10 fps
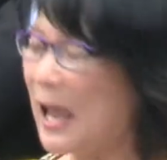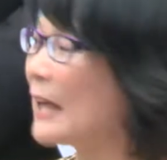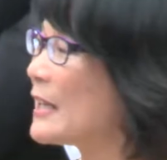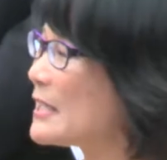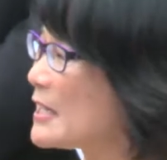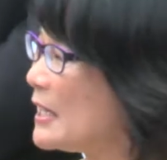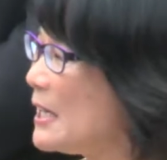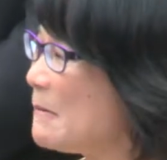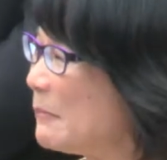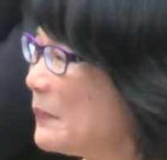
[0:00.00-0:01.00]
and the
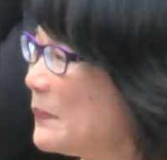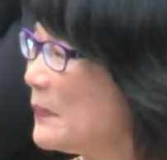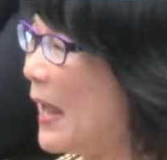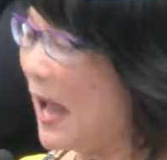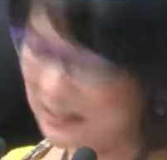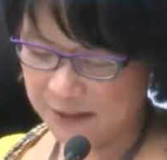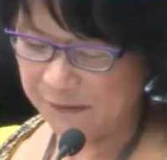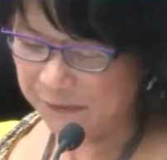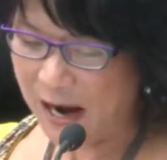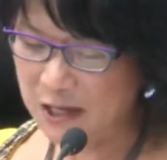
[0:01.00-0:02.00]
team at the
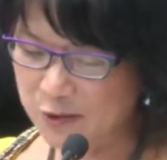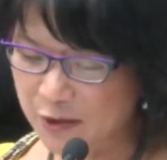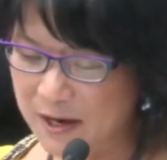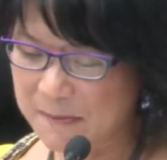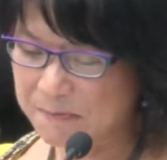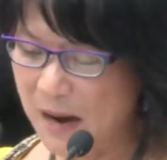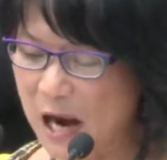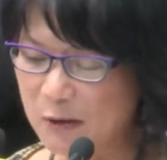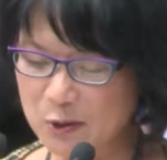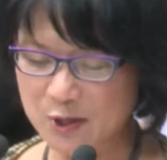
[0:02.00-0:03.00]
Foundry,
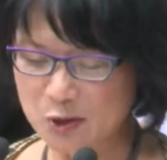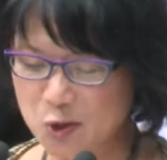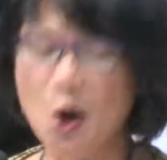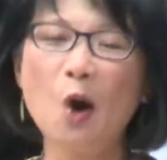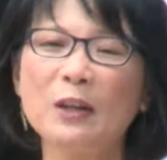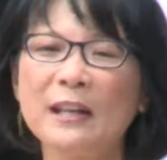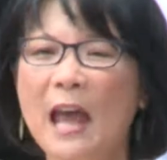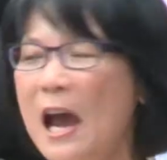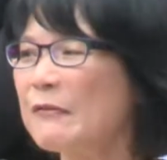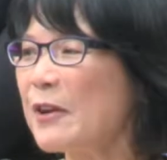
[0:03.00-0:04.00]
Myros and Joan and
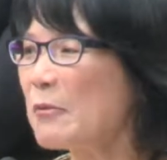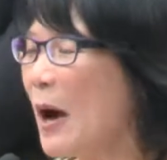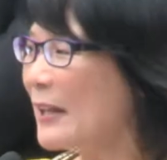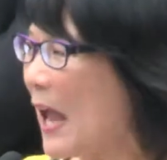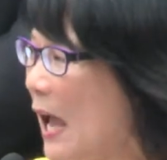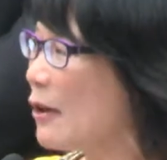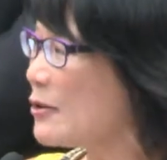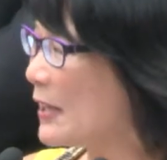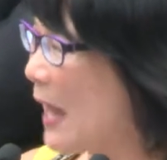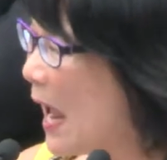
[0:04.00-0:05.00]
everyone
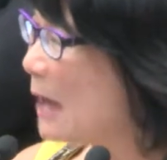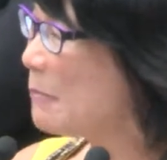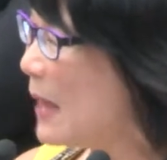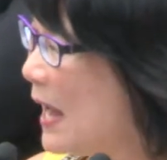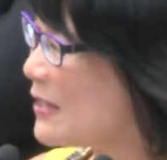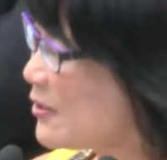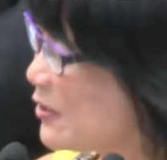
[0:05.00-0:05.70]
else in M S